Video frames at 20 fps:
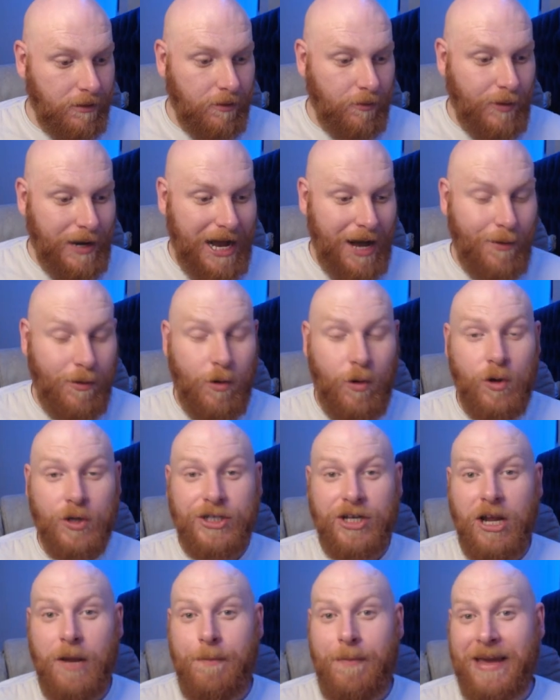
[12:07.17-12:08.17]
Wow,
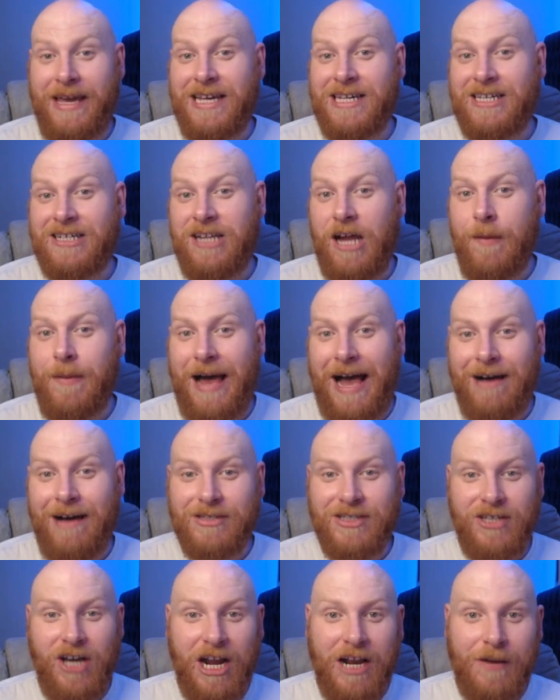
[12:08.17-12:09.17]
also the biggest club
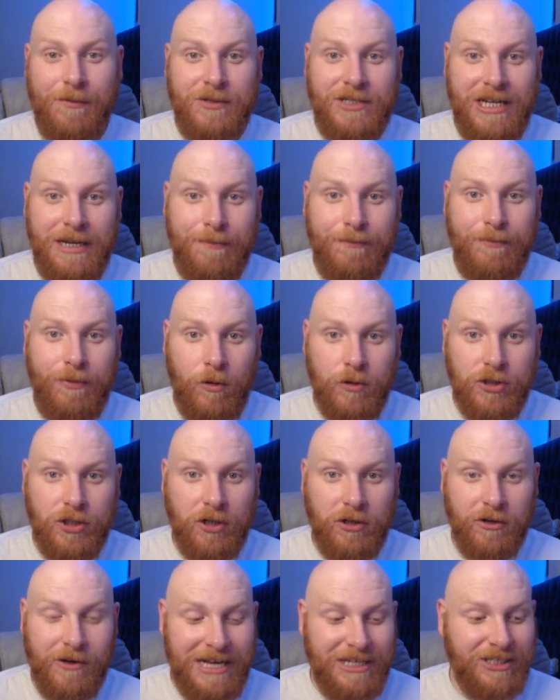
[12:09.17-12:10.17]
outside of Brazil and
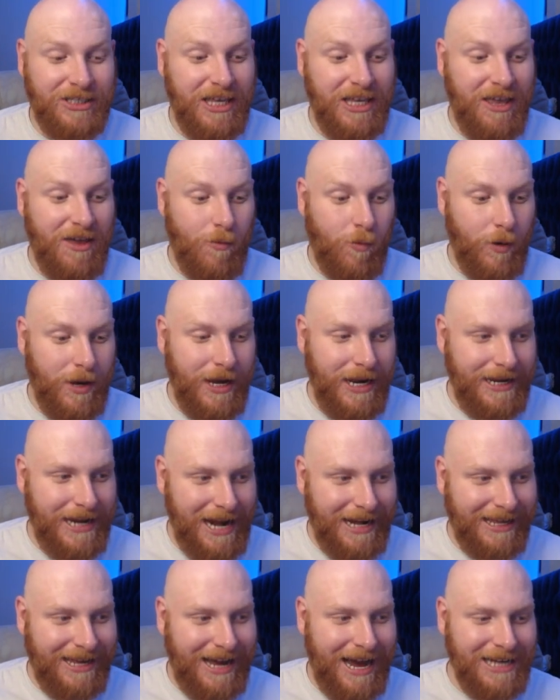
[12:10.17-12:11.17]
Portugal are actually
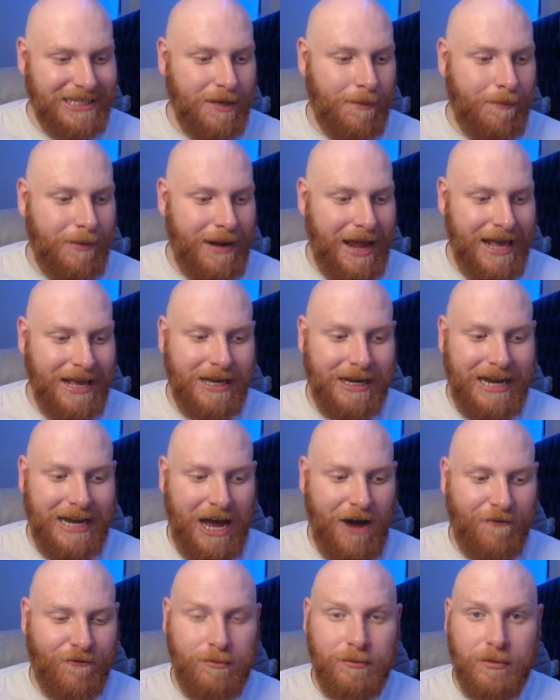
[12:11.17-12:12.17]
Wydad Casablanca
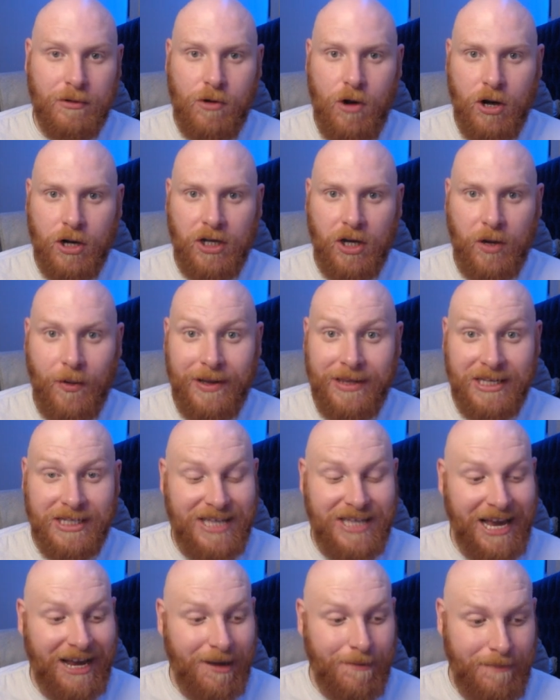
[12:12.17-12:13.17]
now from Morocco, and the
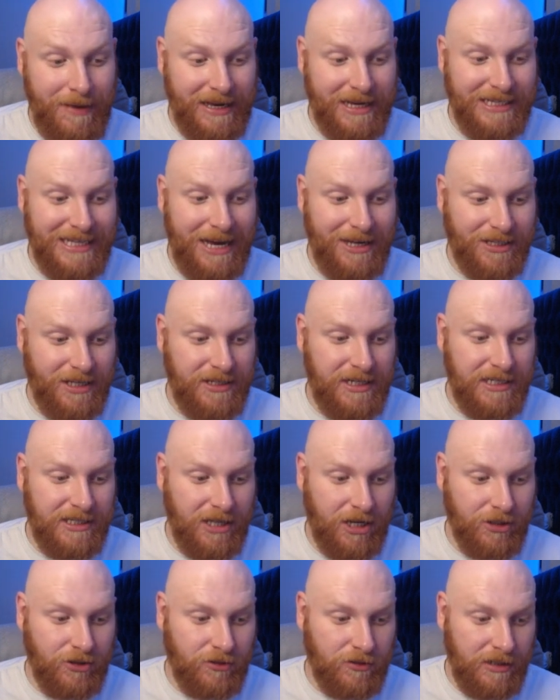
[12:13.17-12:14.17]
second biggest outside these
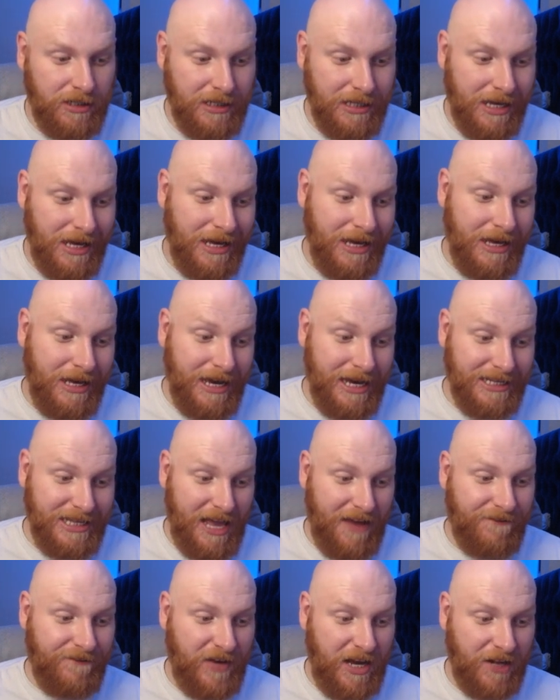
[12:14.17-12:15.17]
countries is
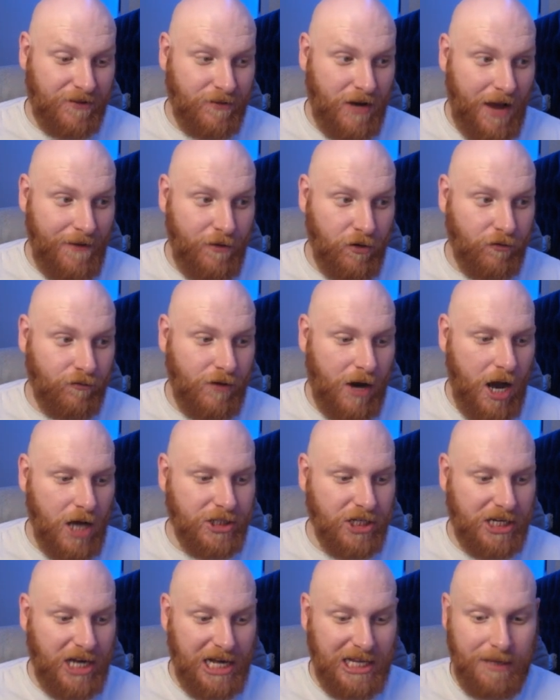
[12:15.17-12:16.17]
their fierce rivals
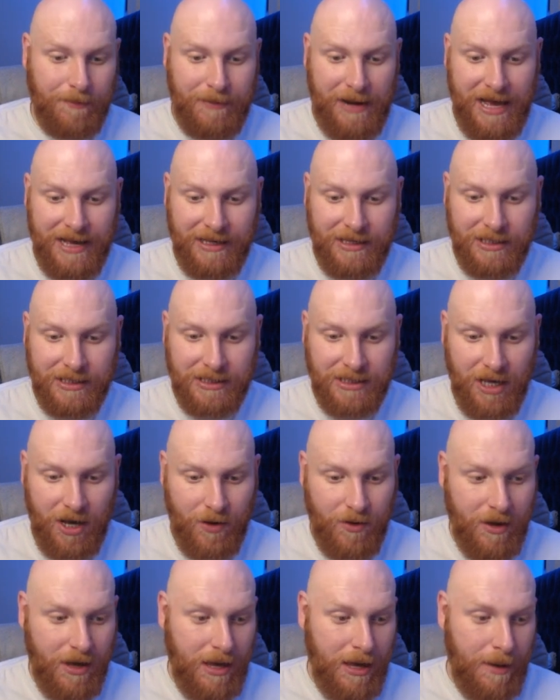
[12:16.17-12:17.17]
Raja Casablanca.
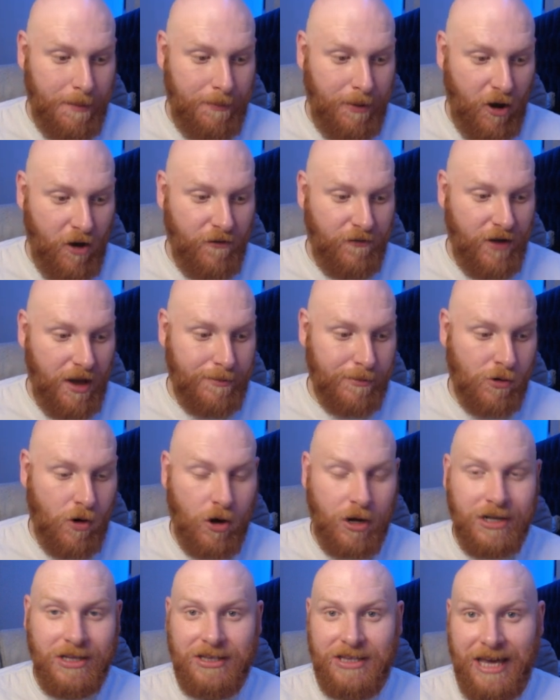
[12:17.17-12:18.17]
So both
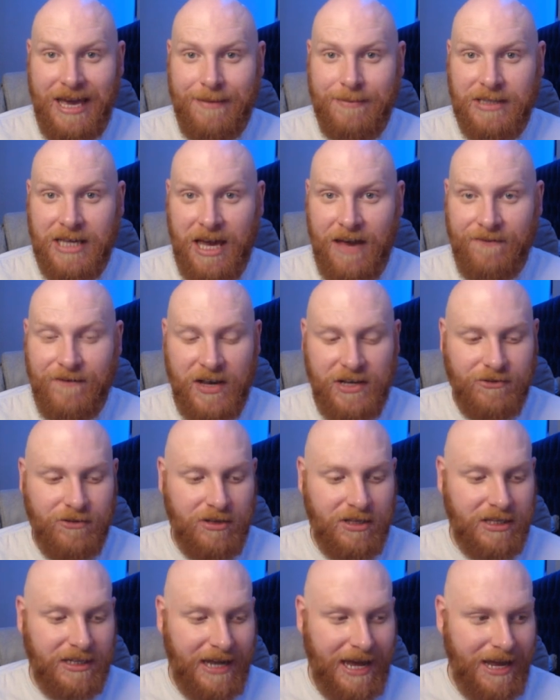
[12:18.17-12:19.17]
Moroccan teams here
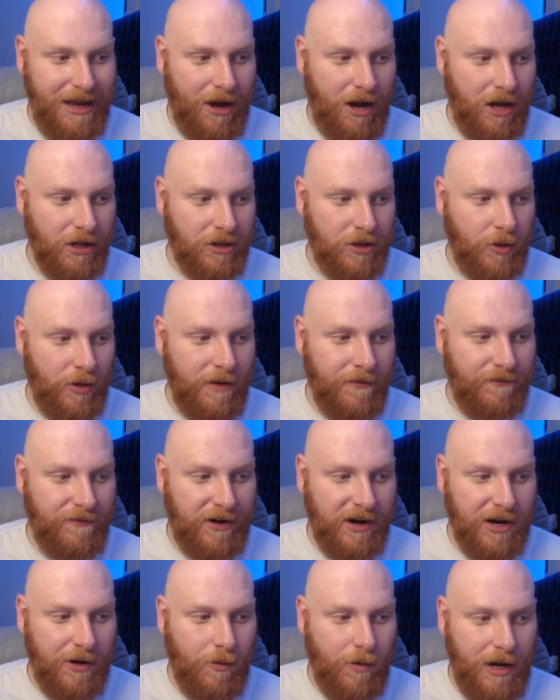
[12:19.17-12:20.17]
featuring today are doing
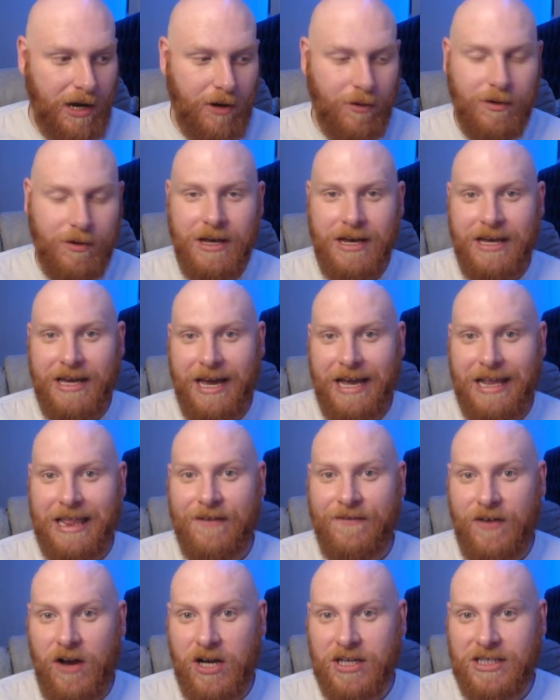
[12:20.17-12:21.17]
very well in
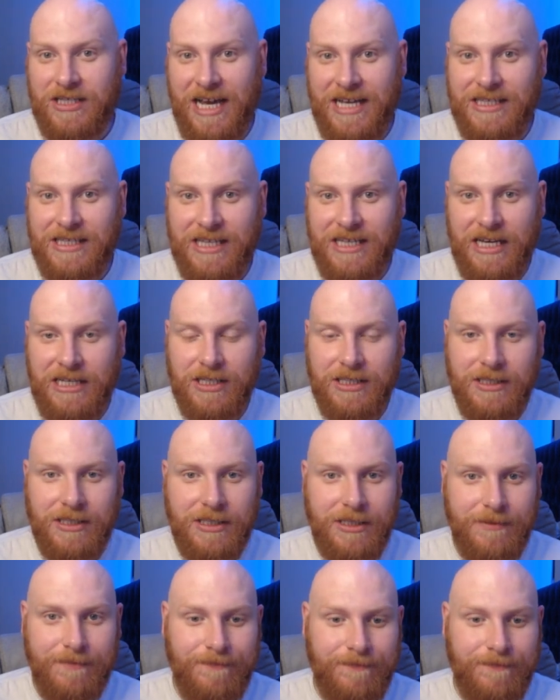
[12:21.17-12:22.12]
the first 10 seasons.